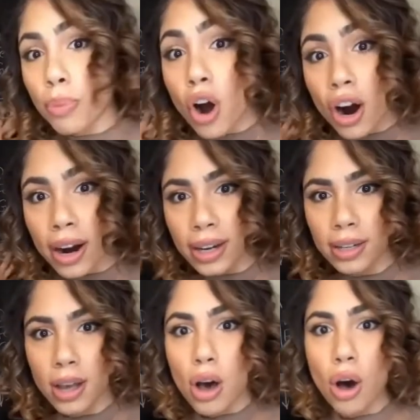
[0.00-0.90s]
part
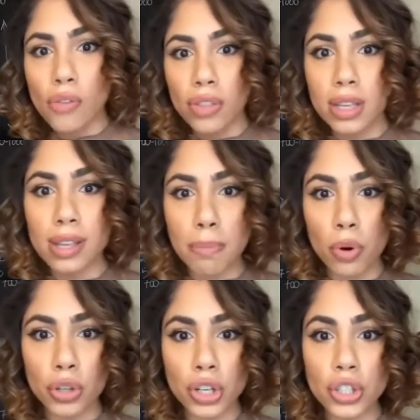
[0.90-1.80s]
of these
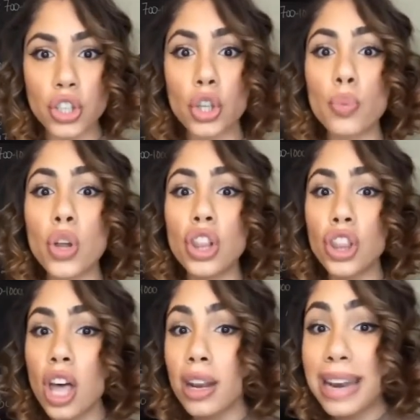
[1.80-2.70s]
emotions, you will
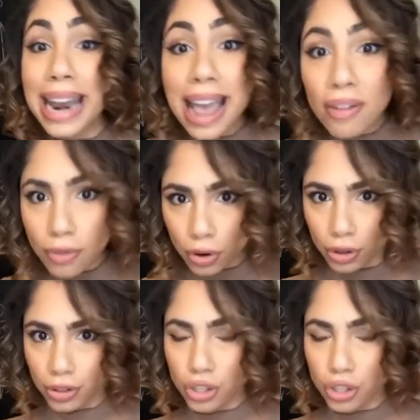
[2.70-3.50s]
never